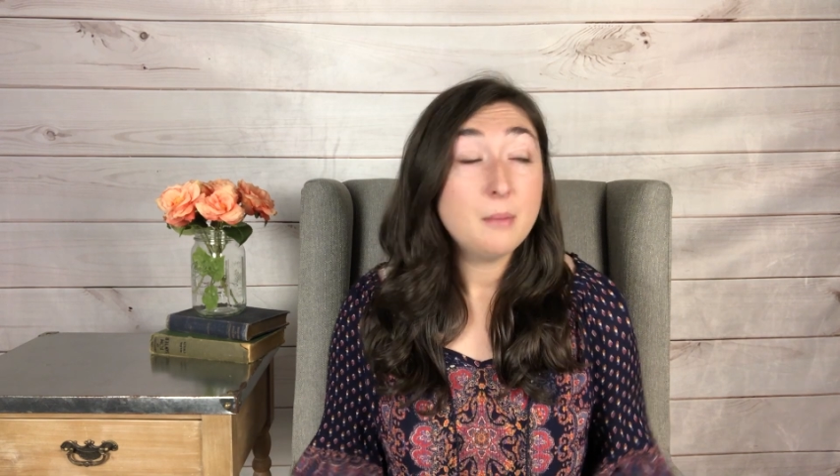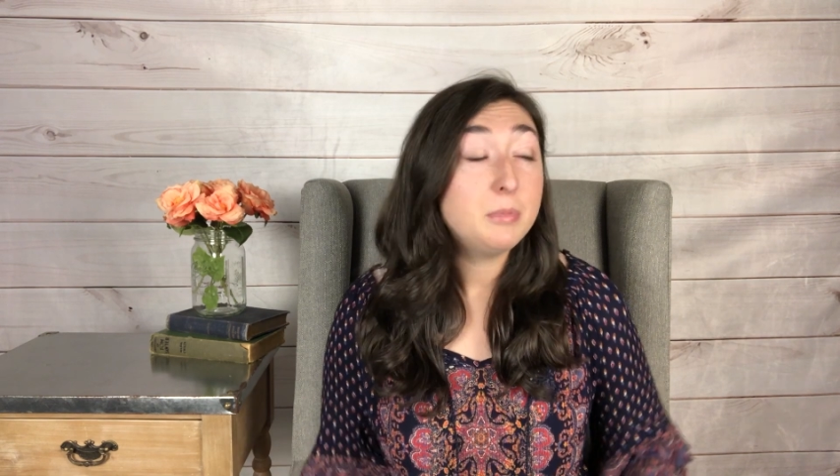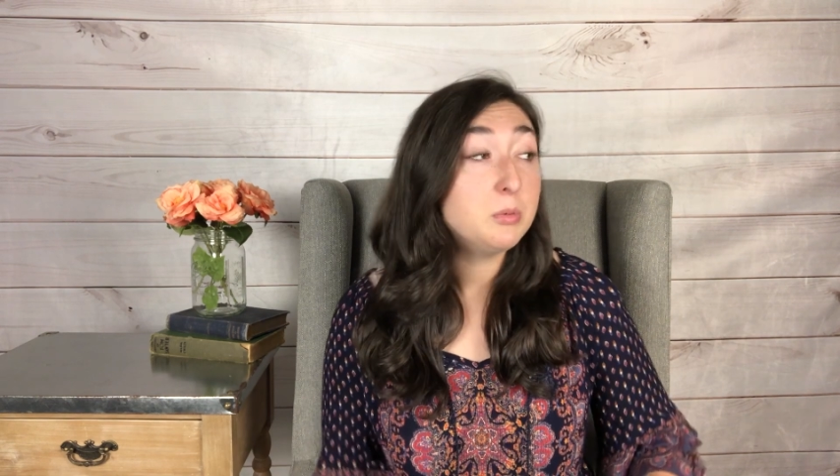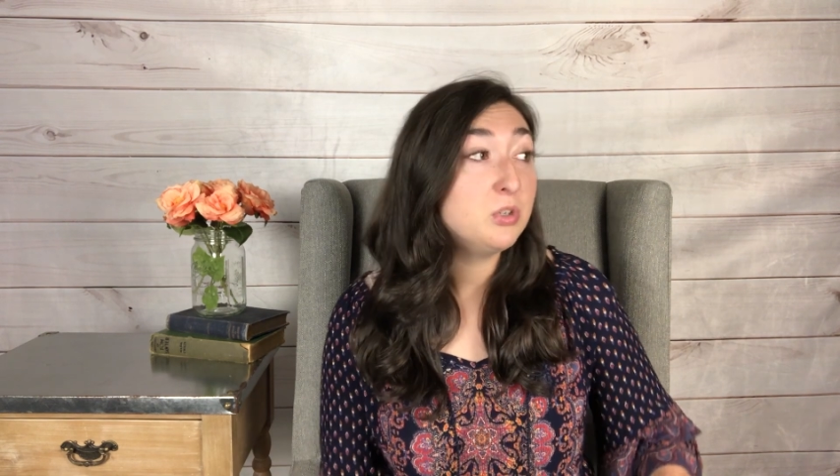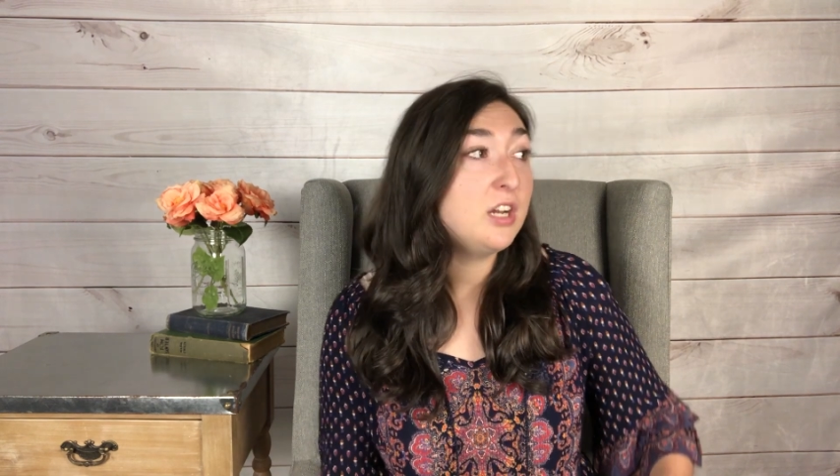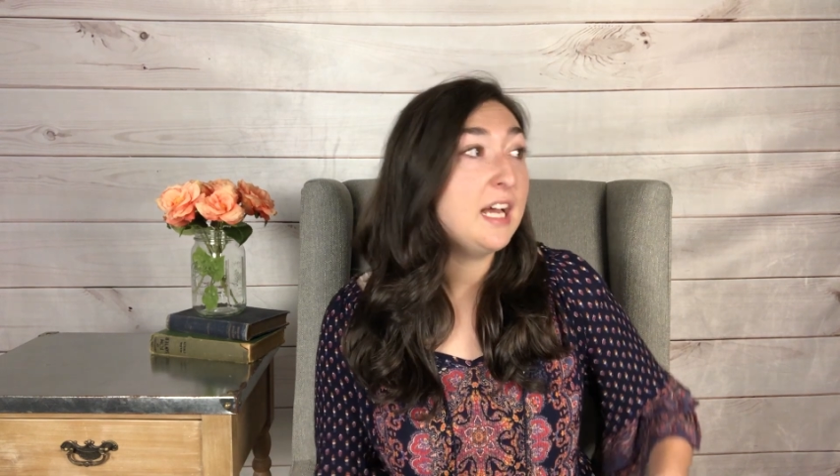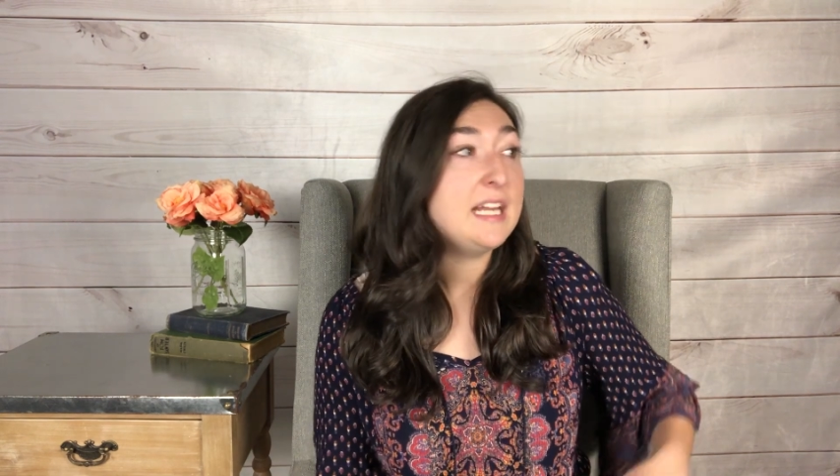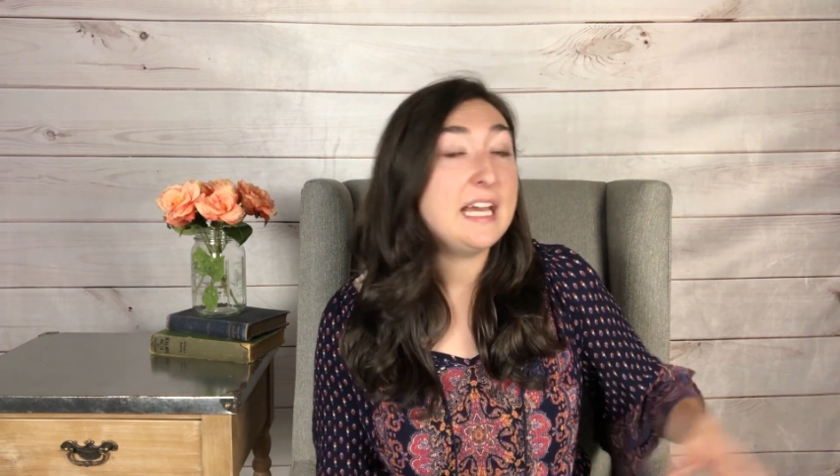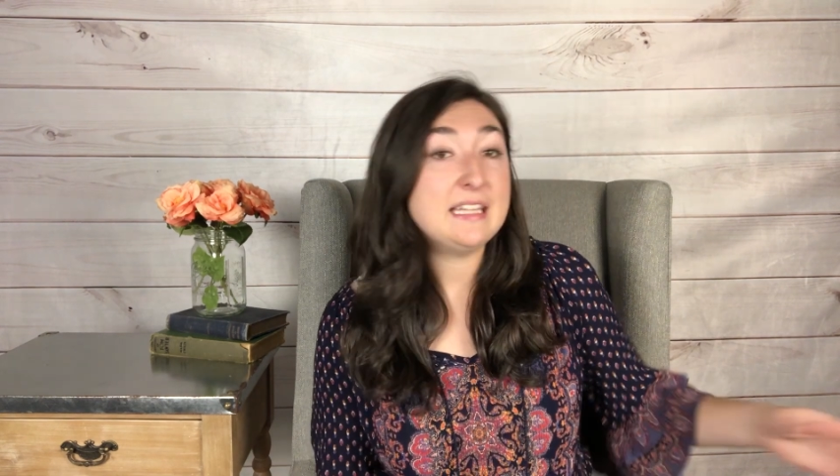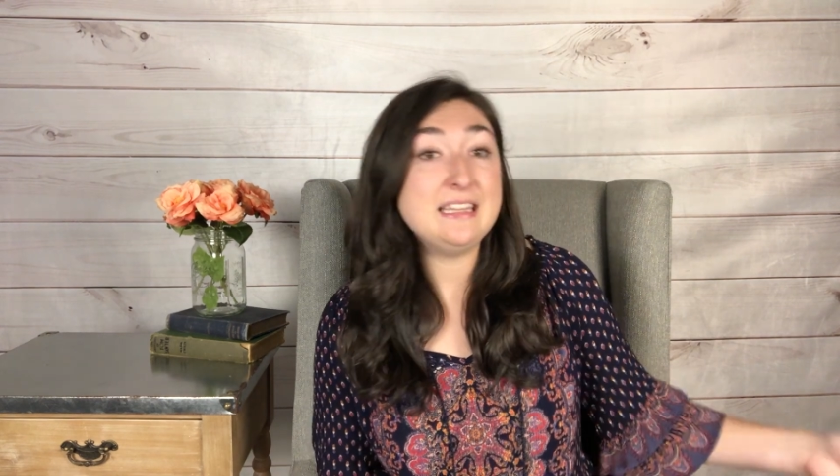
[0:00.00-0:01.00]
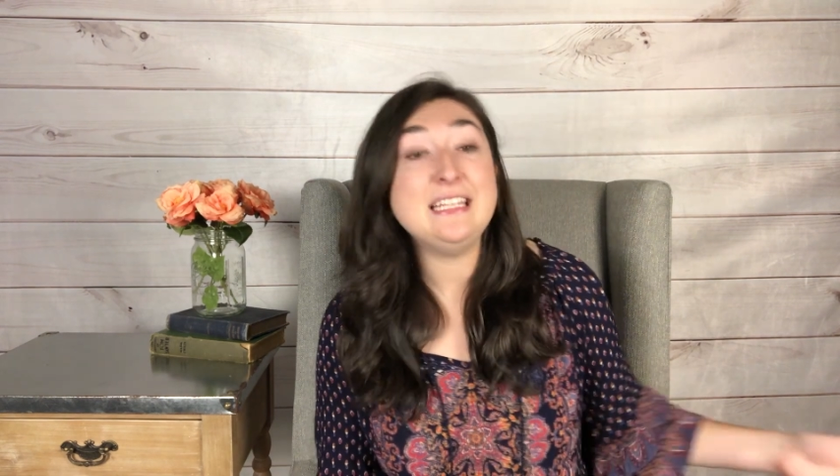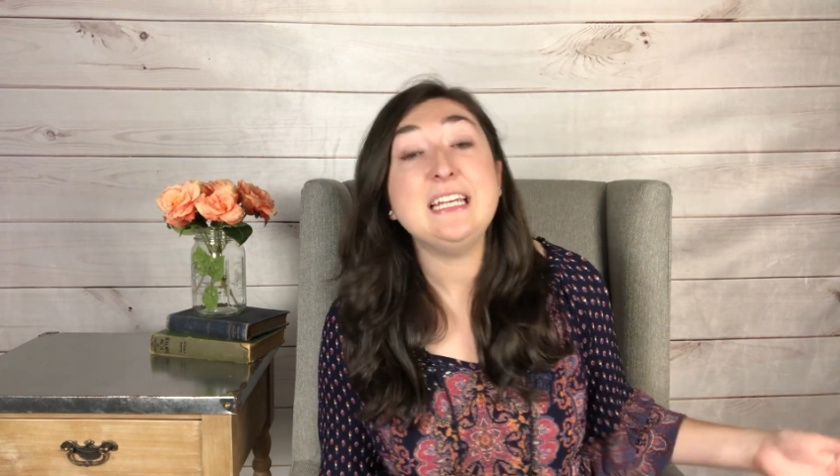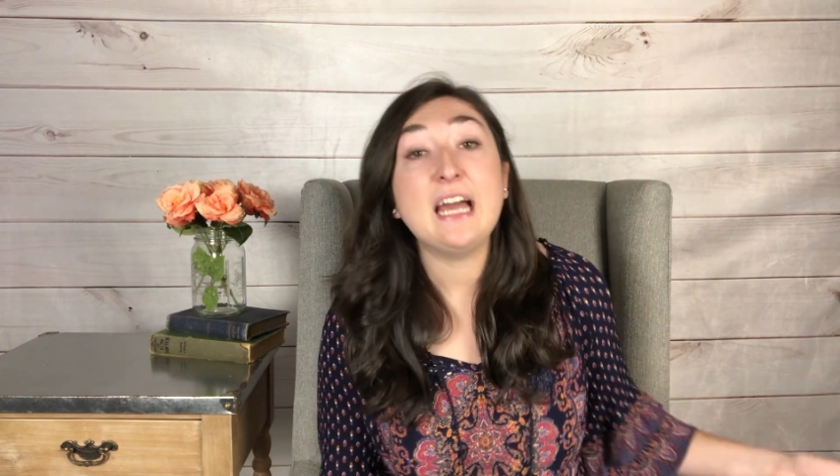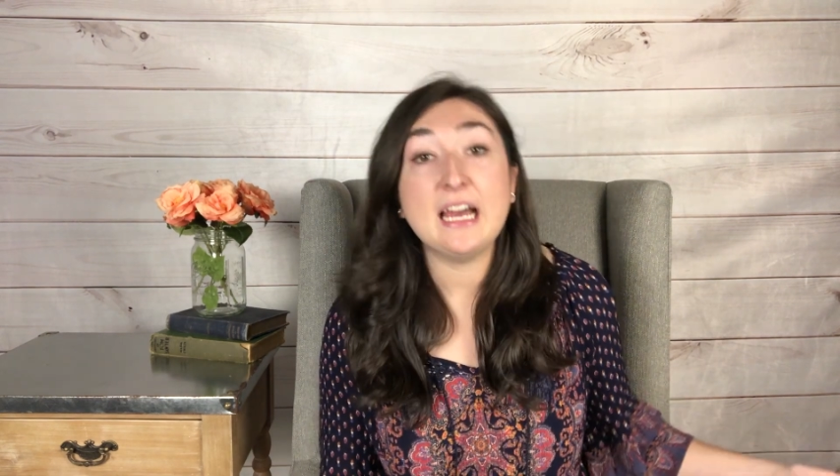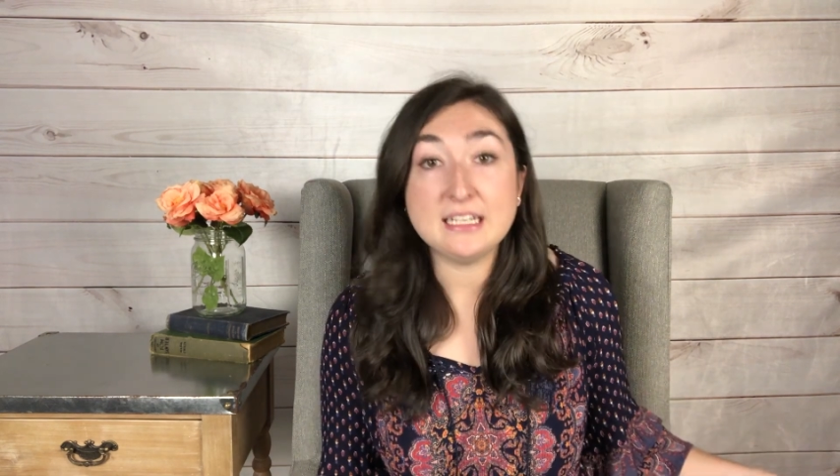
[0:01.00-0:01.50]
but we're not at
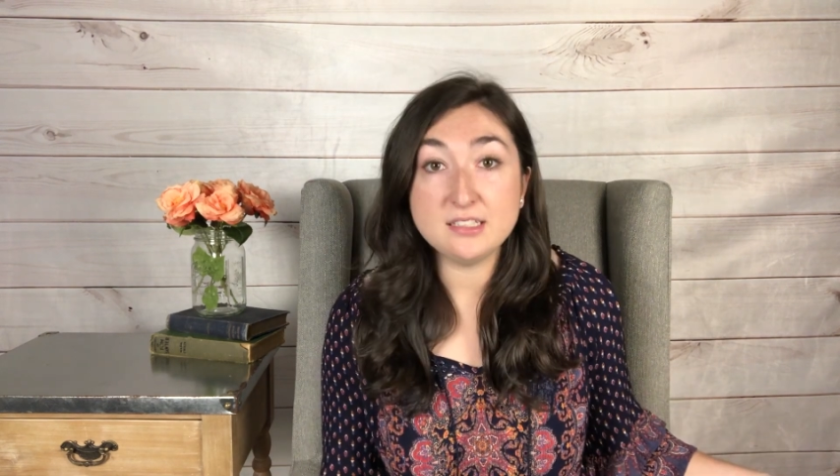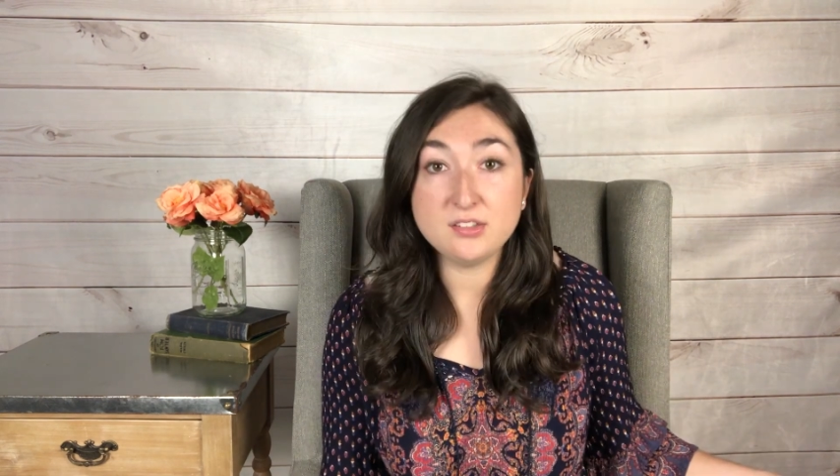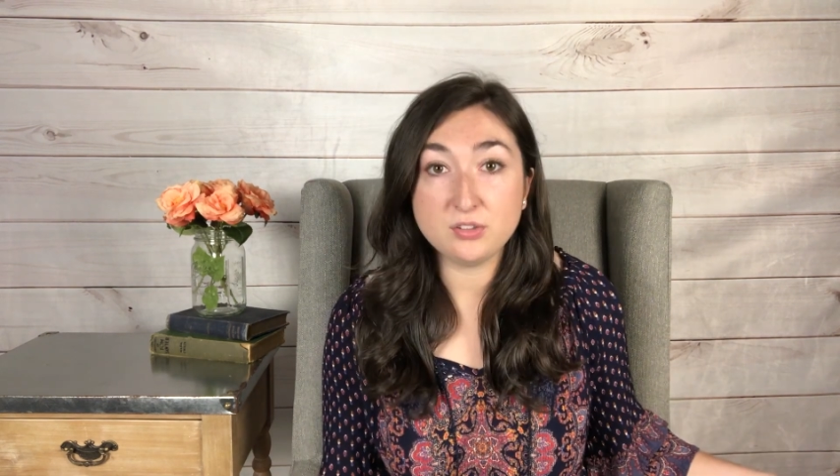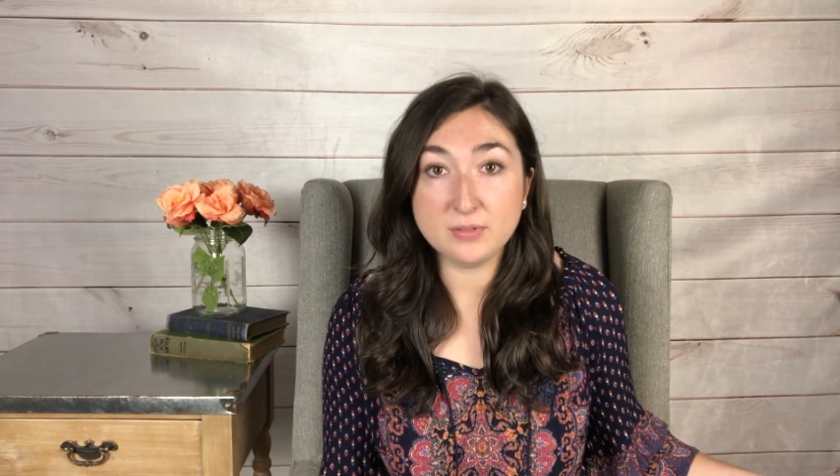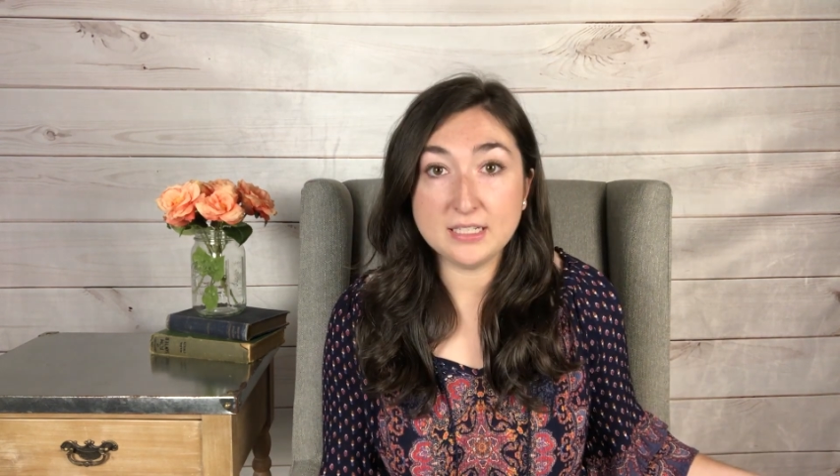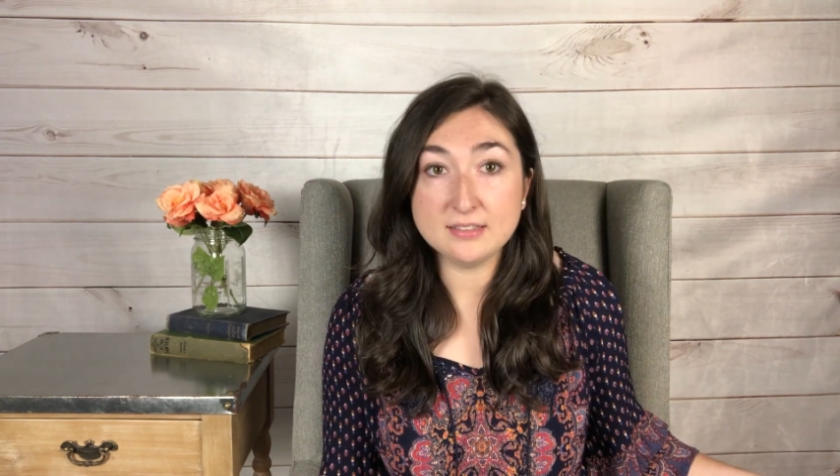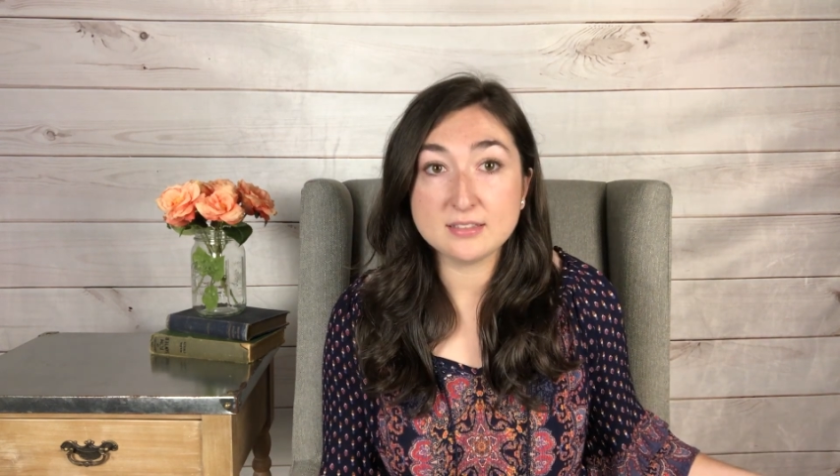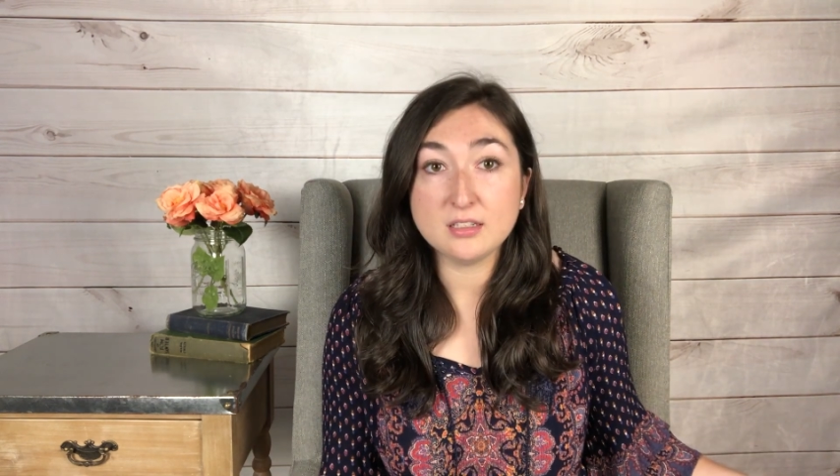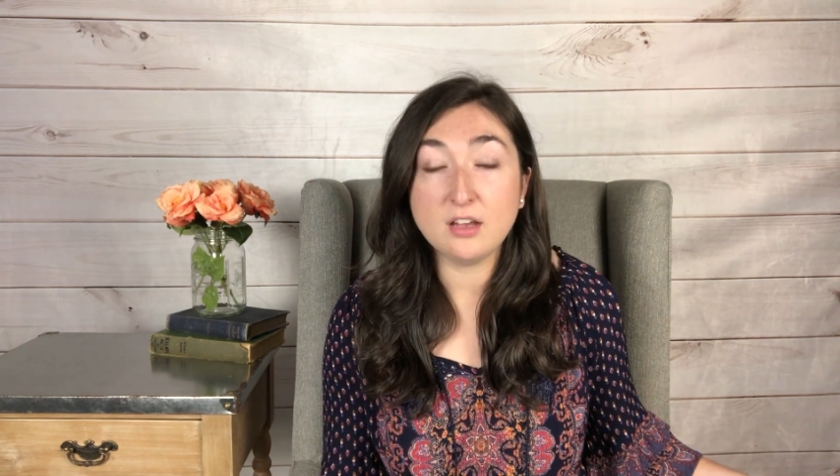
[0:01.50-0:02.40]
the highest risk